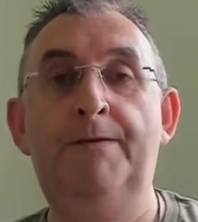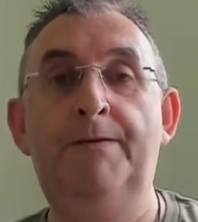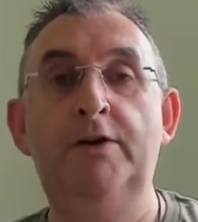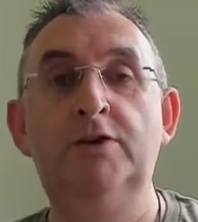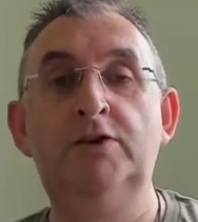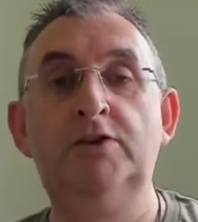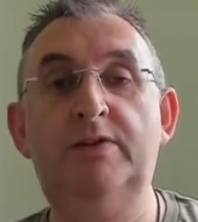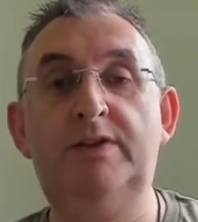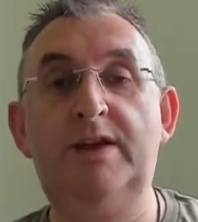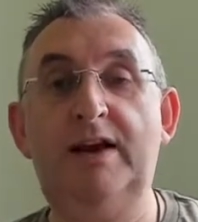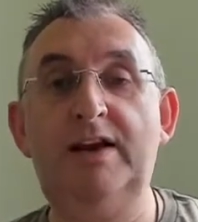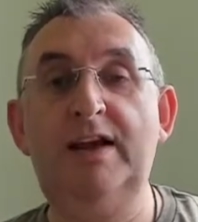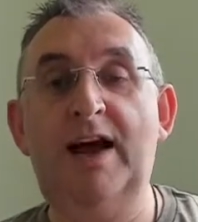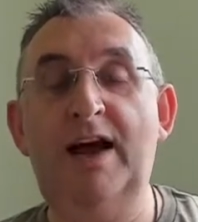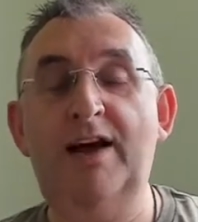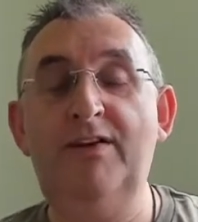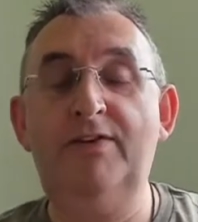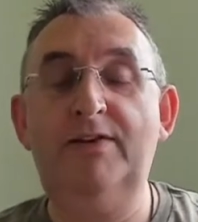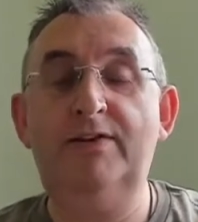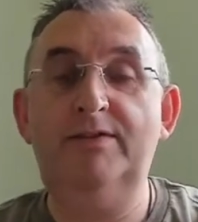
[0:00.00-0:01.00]
So there you
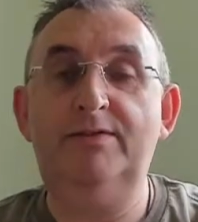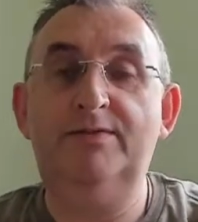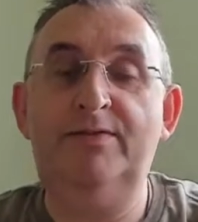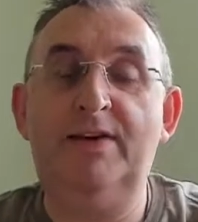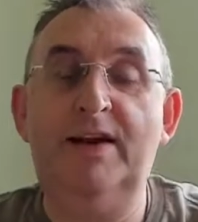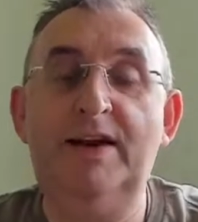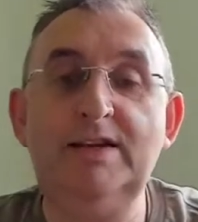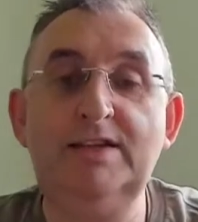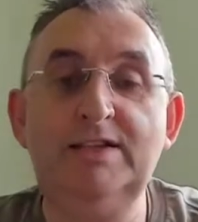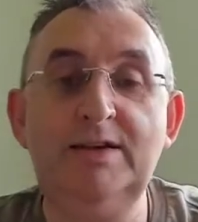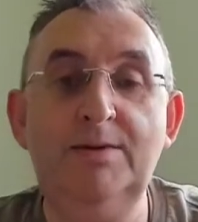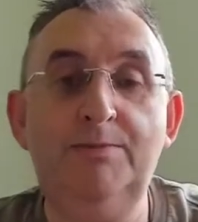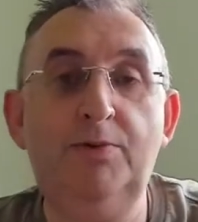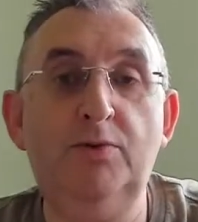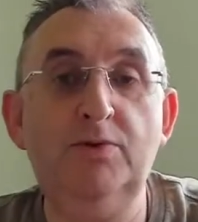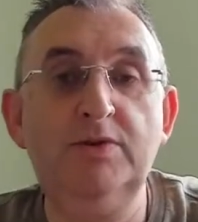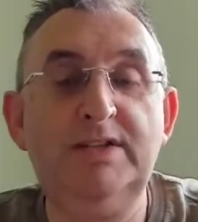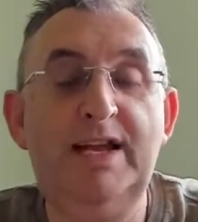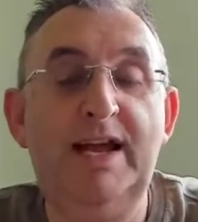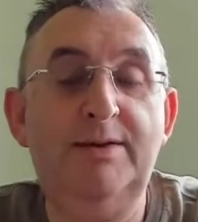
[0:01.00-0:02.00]
have it. Very
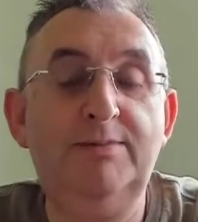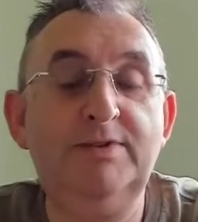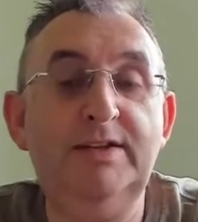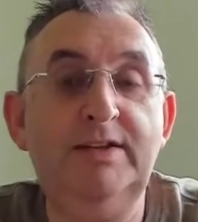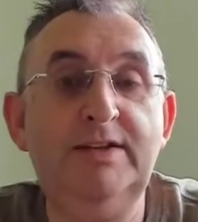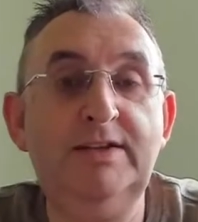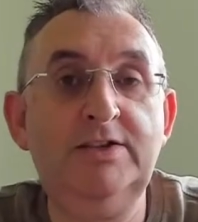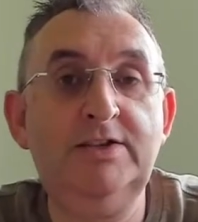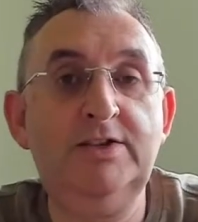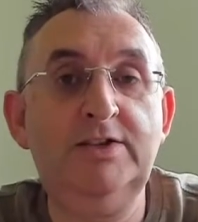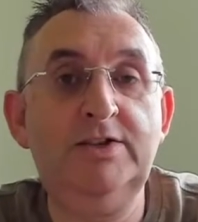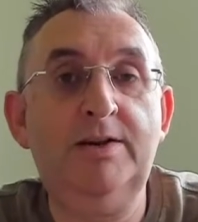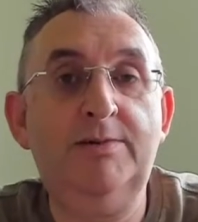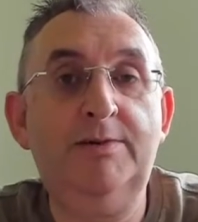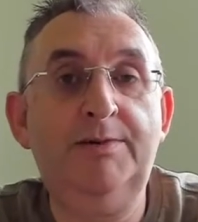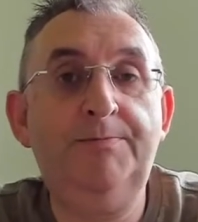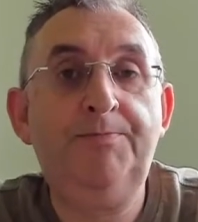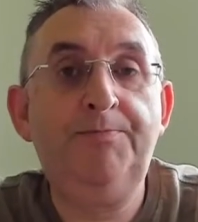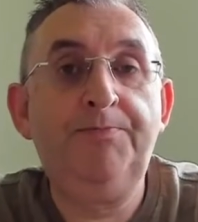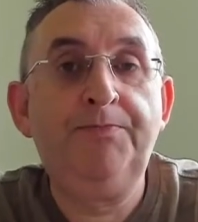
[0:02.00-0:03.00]
simple steps, ladies and
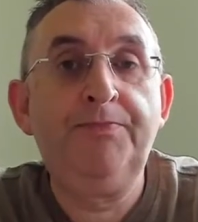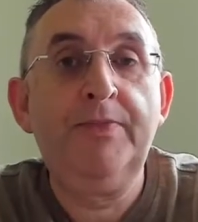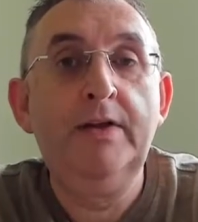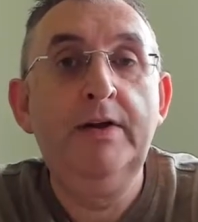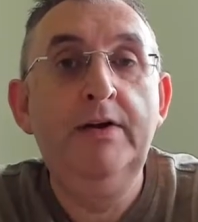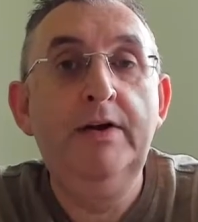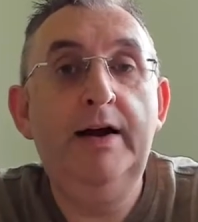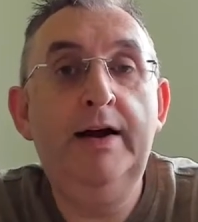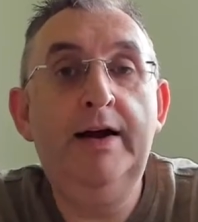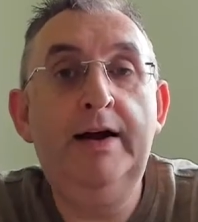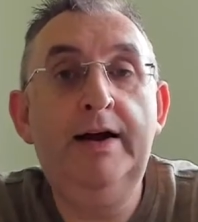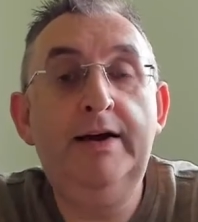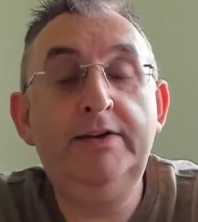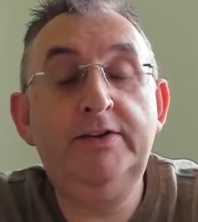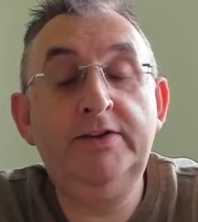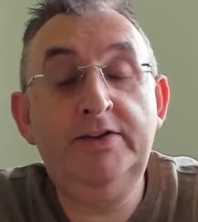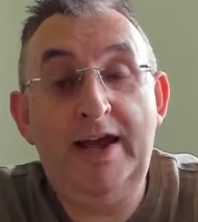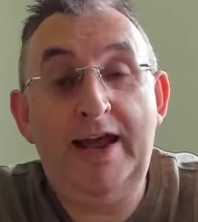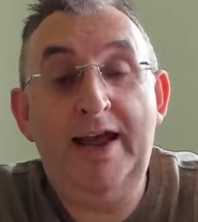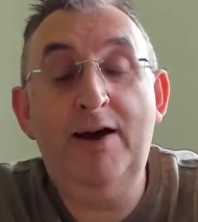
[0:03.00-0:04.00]
gentlemen,
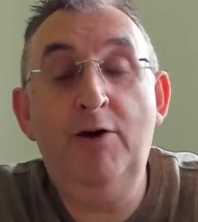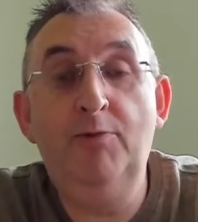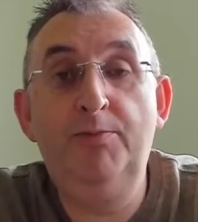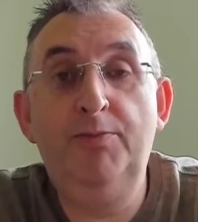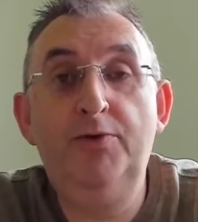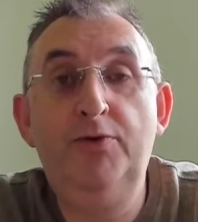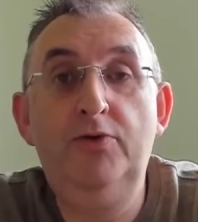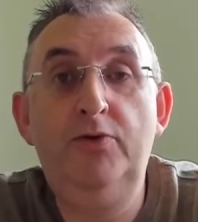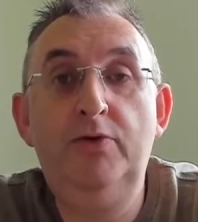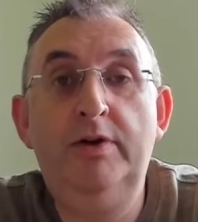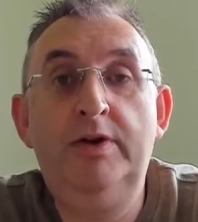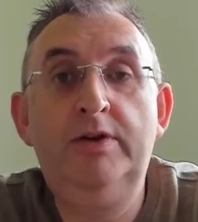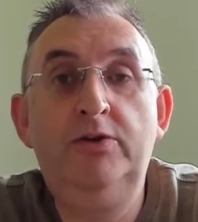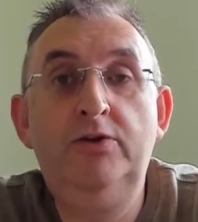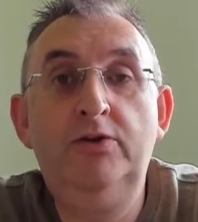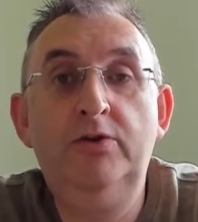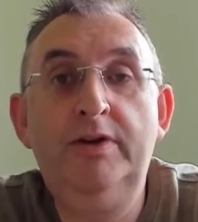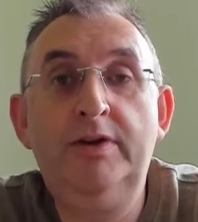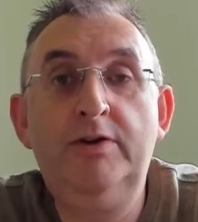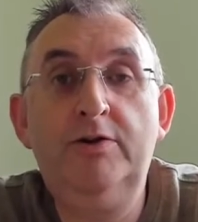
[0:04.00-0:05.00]
to help you in
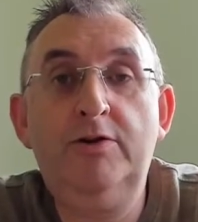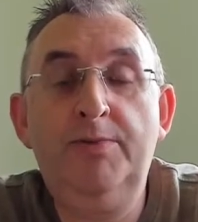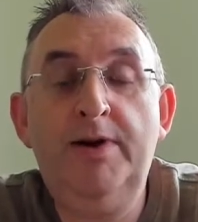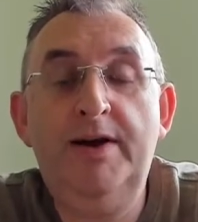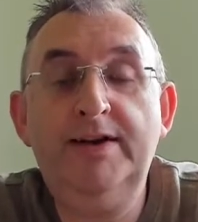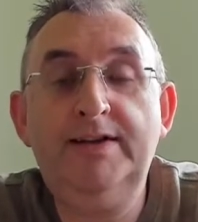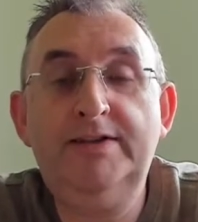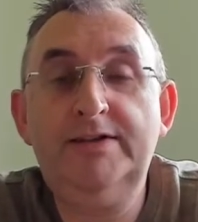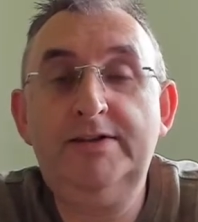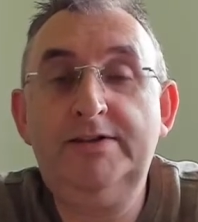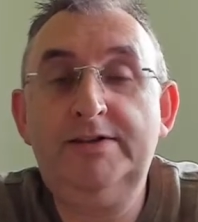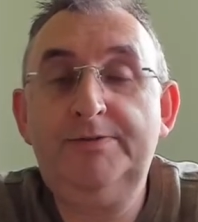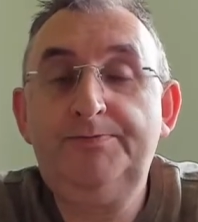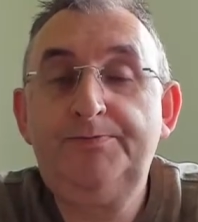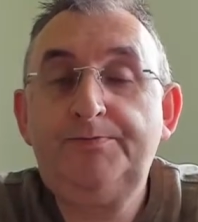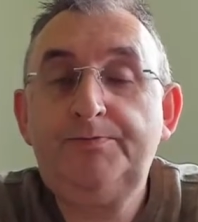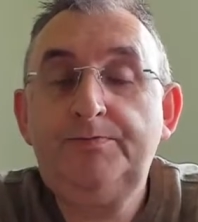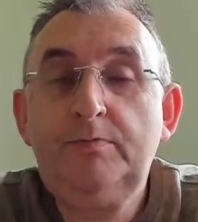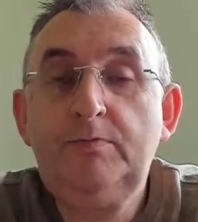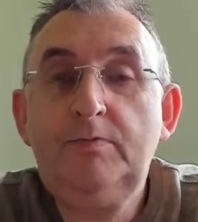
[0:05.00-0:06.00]
your legal practice.
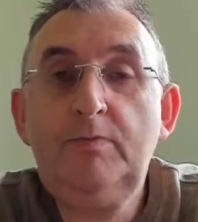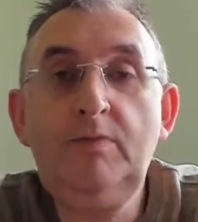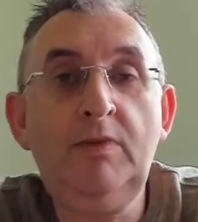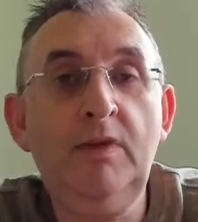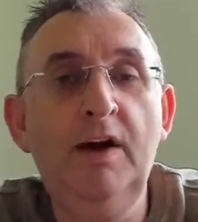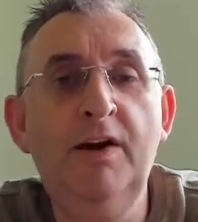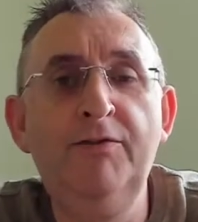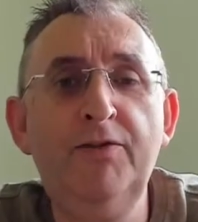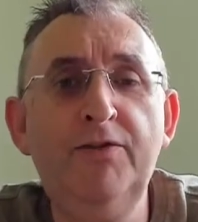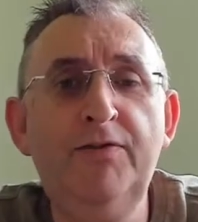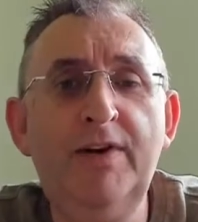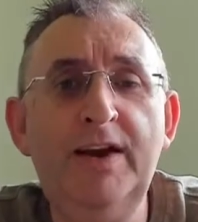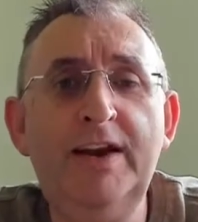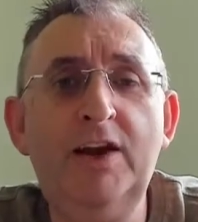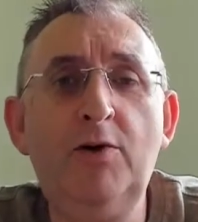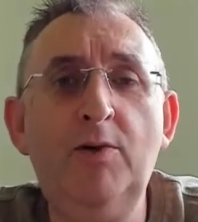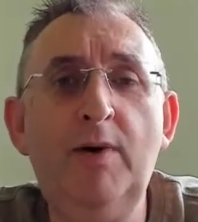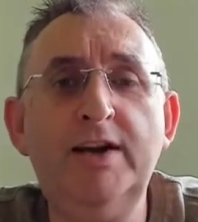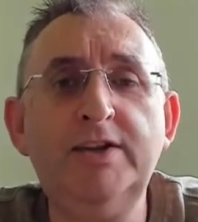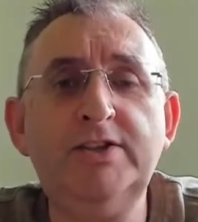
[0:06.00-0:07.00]
If you have any
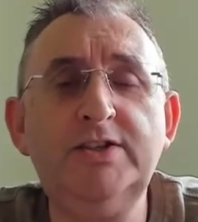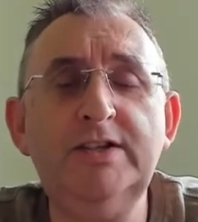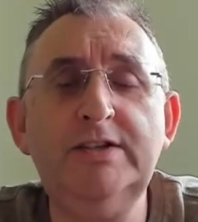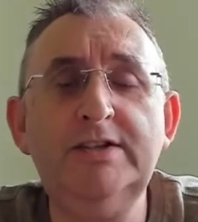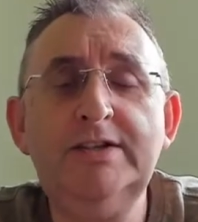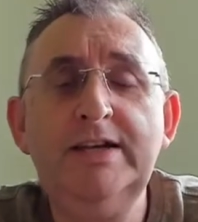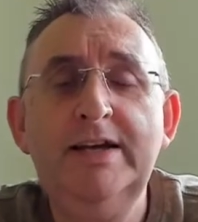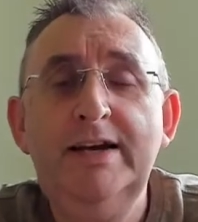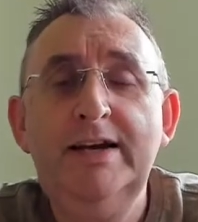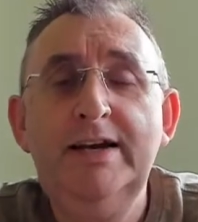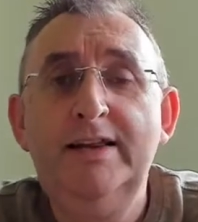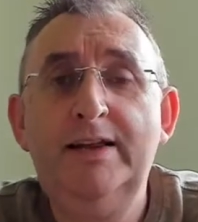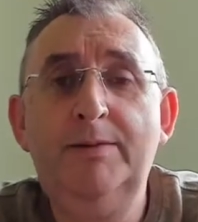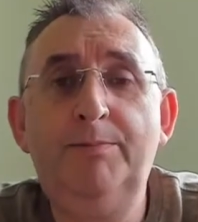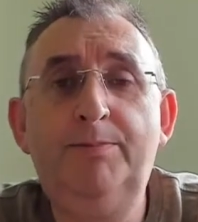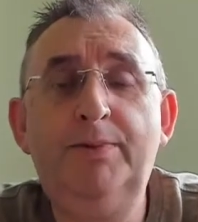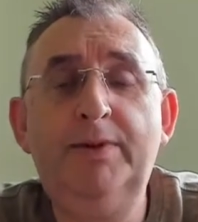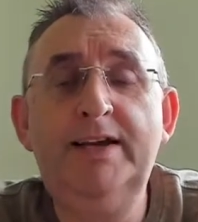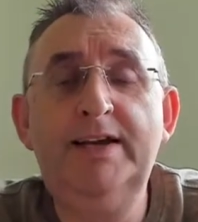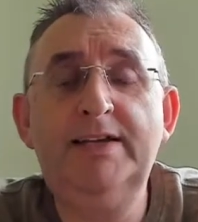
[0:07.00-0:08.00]
questions, then
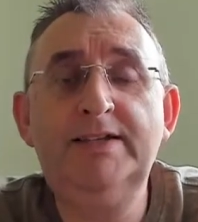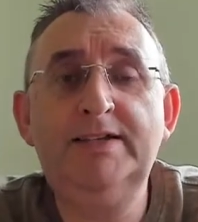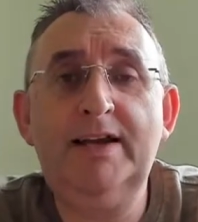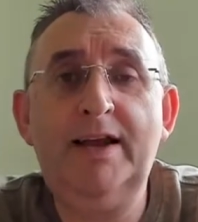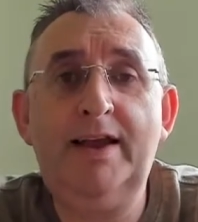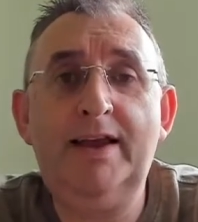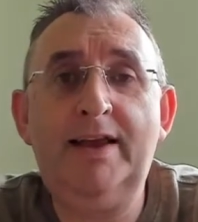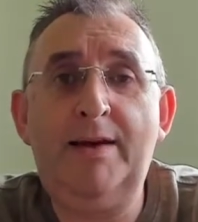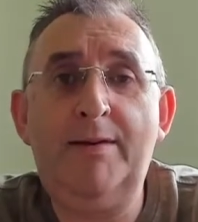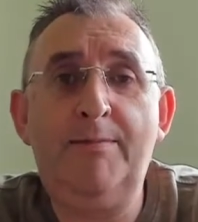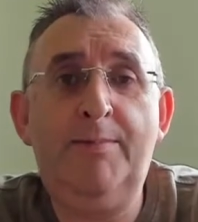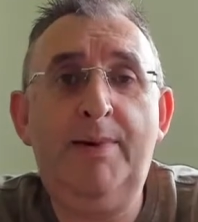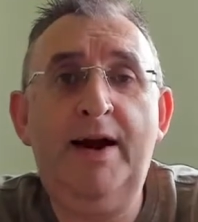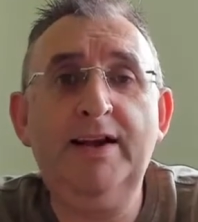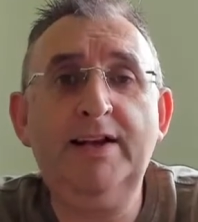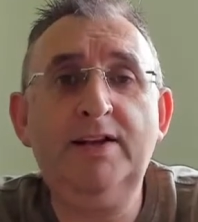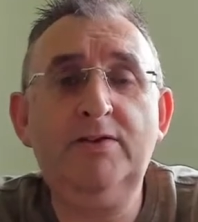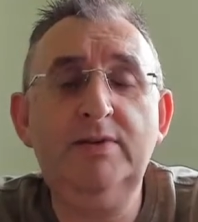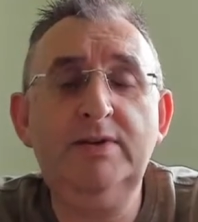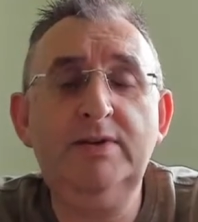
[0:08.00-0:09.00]
please get back to